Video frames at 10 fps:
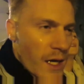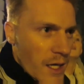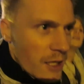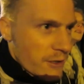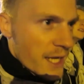
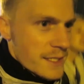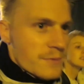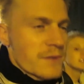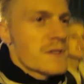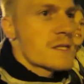
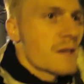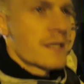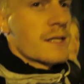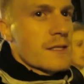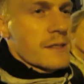Alright, we've
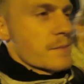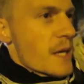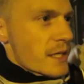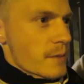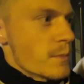decided to
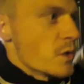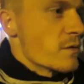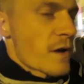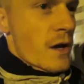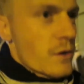make a
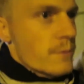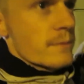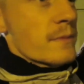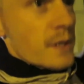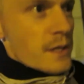move home